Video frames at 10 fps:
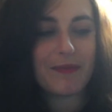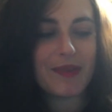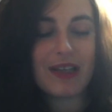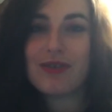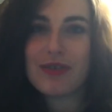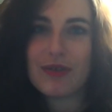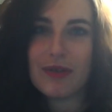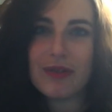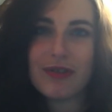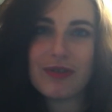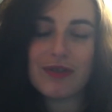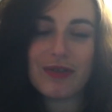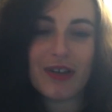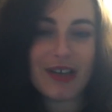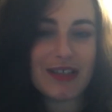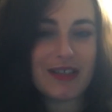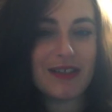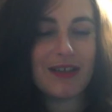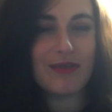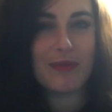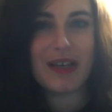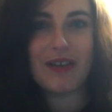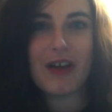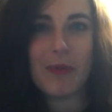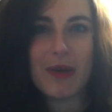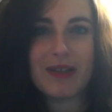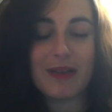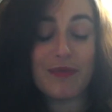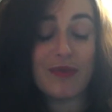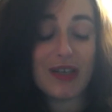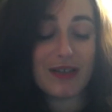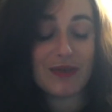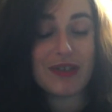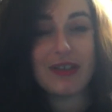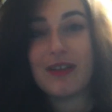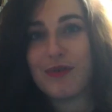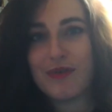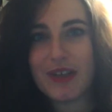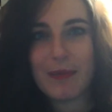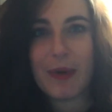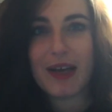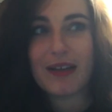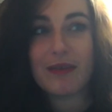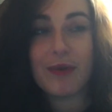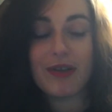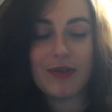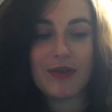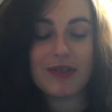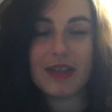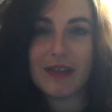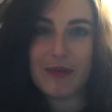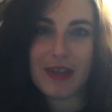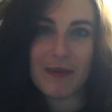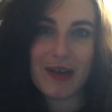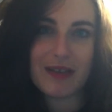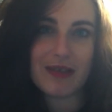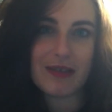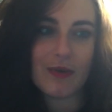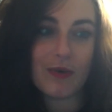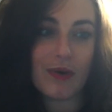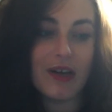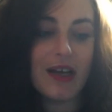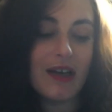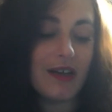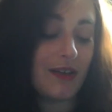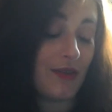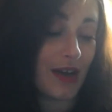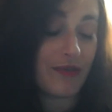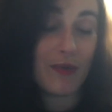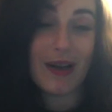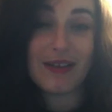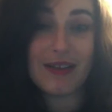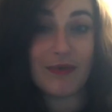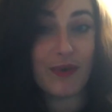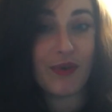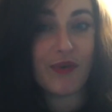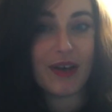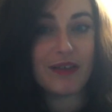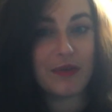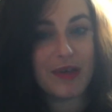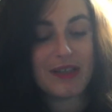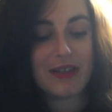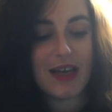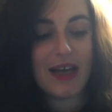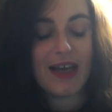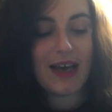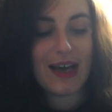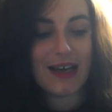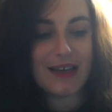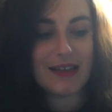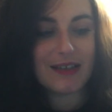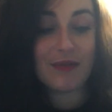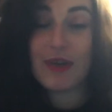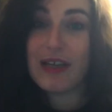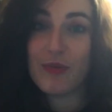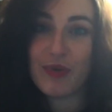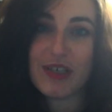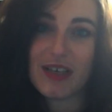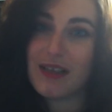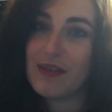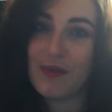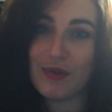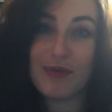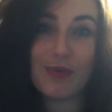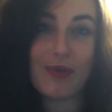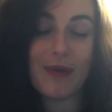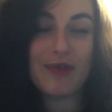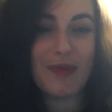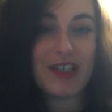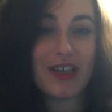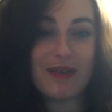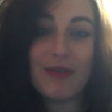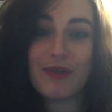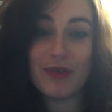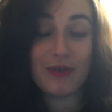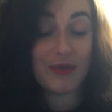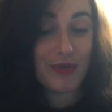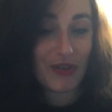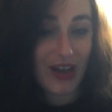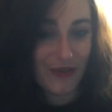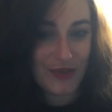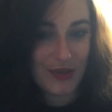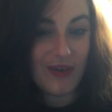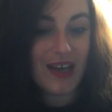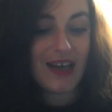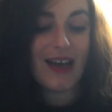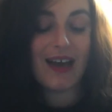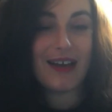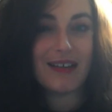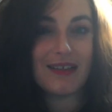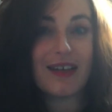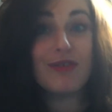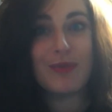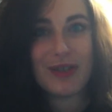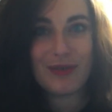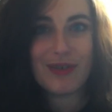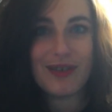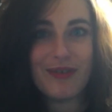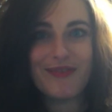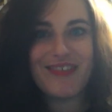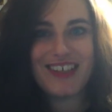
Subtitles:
As usual, do not hesitate to make a comment. I'm really interested in your feedback, whether you're dealing with MS or you have a relative or a friend who is. And I really appreciate it if you subscribe to my channel, although you do not have to. And I'll speak to you soon.